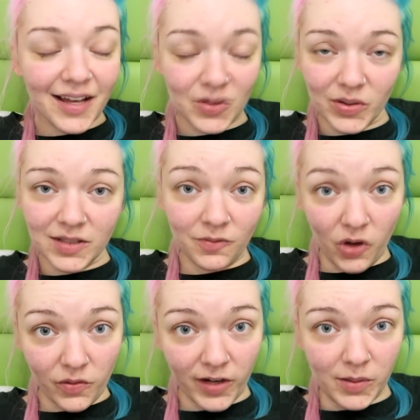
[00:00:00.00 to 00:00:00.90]
So I didn't
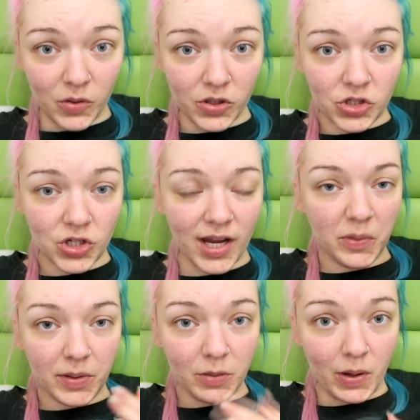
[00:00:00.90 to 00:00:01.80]
vlog very much.
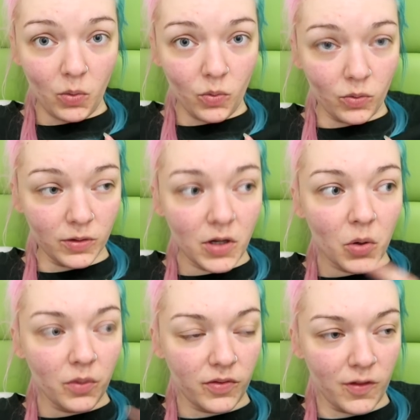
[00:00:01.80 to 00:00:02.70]
Me being on my own
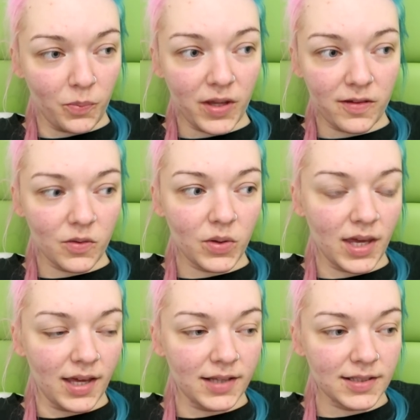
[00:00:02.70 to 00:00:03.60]
with this big
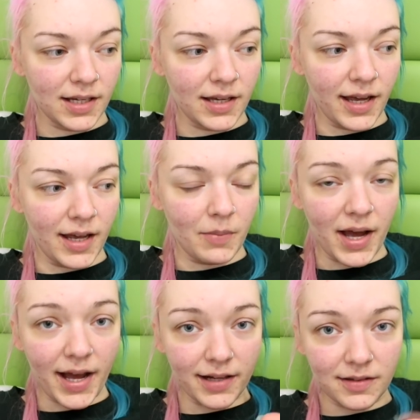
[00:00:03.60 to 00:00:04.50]
suitcase, I
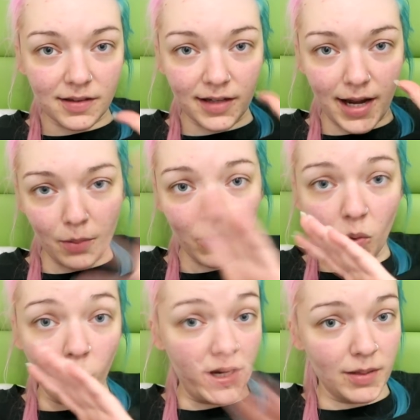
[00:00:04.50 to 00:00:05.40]
had the
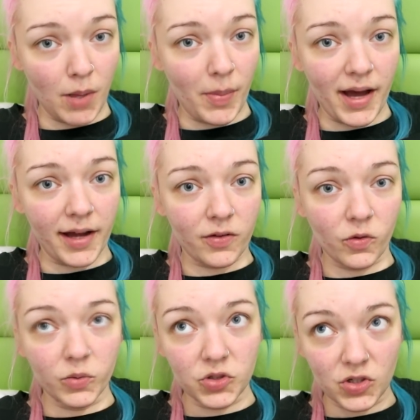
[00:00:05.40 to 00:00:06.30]
camera away in my bag,
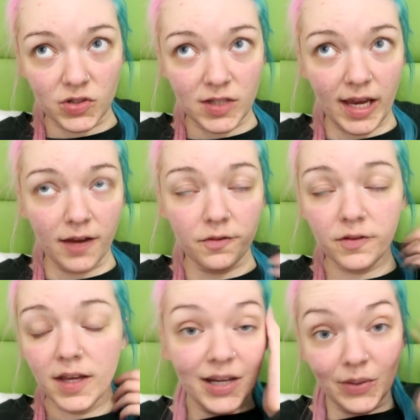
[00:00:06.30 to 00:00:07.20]
so it was just safe.
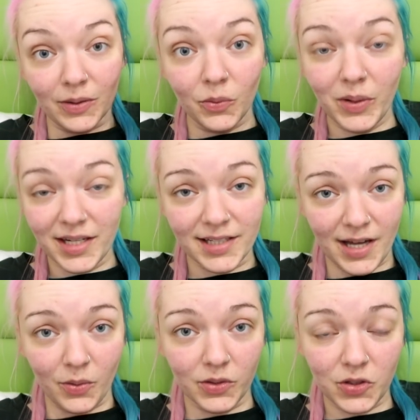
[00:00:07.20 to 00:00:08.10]
Anyway, we're here
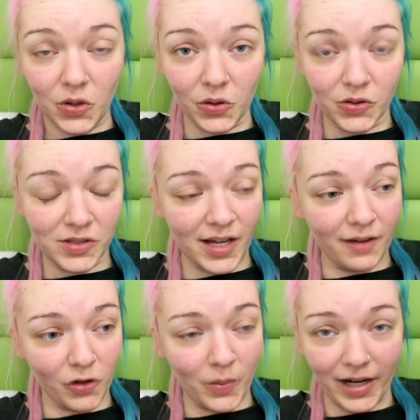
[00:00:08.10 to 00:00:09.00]
now. It's all good.
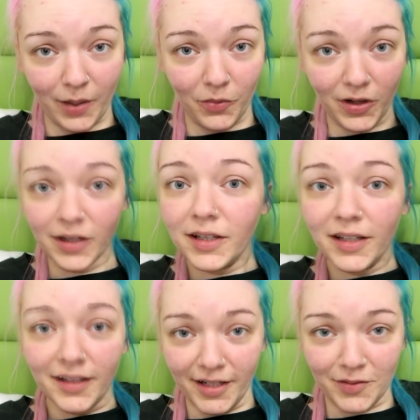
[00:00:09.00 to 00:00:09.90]
I've got my camera.
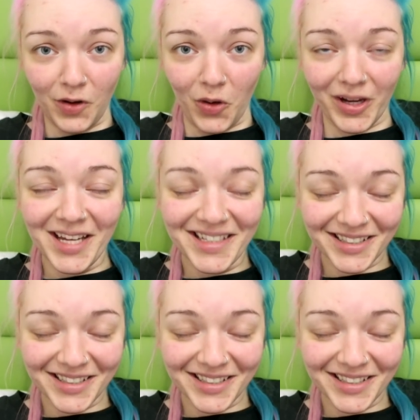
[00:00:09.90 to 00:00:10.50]
Let's vlog.